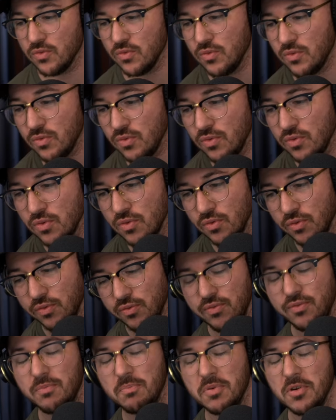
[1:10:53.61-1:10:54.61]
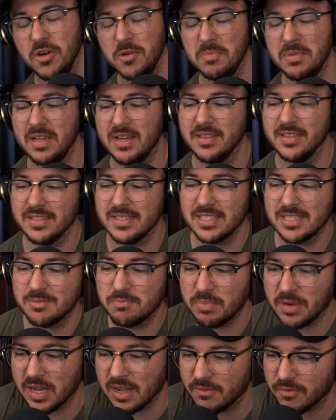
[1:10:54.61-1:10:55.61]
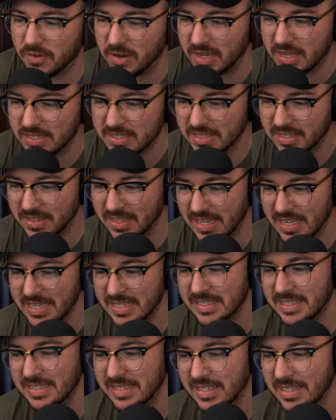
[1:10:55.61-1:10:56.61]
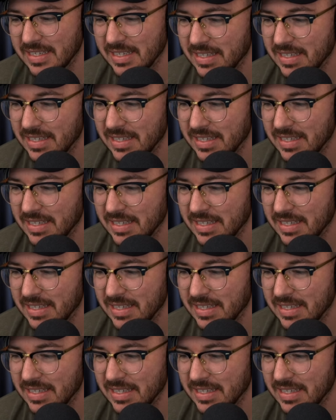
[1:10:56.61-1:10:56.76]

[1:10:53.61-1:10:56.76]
Oof, put me on the spot for SLS.